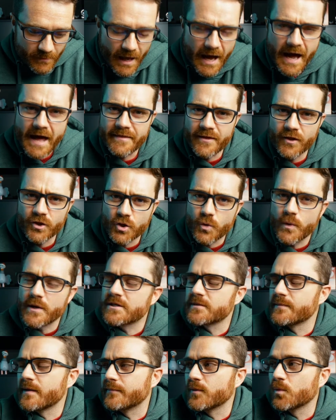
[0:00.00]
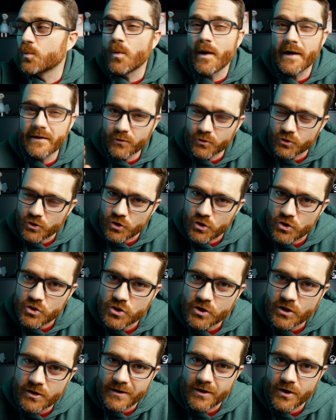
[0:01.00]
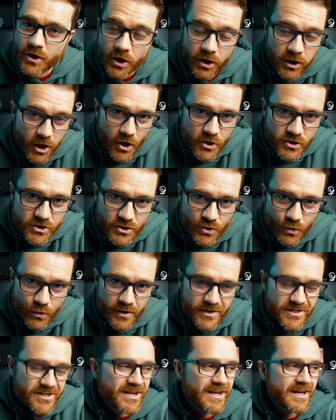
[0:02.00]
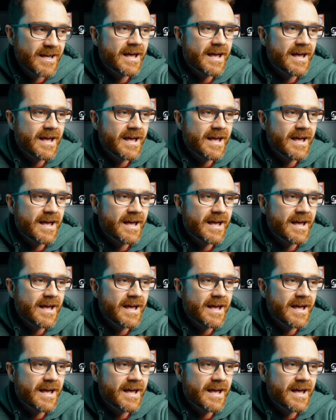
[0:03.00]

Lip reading: The other question might be, well, why don't you use cloud storage,